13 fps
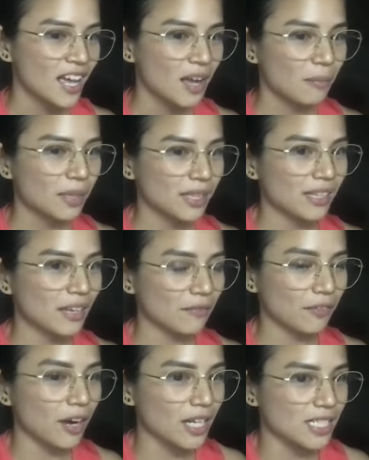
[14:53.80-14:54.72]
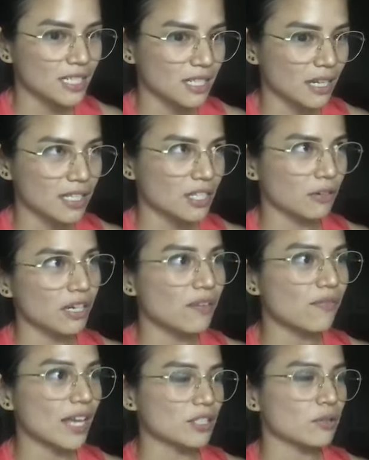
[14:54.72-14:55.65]
But for us, it's a
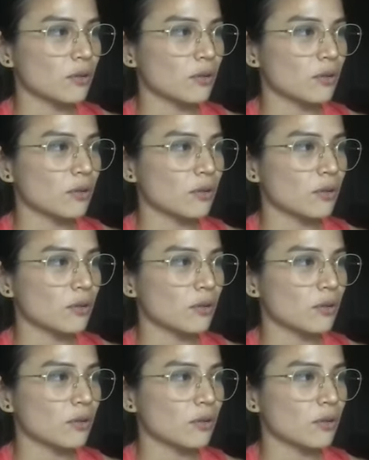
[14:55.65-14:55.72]
reflex.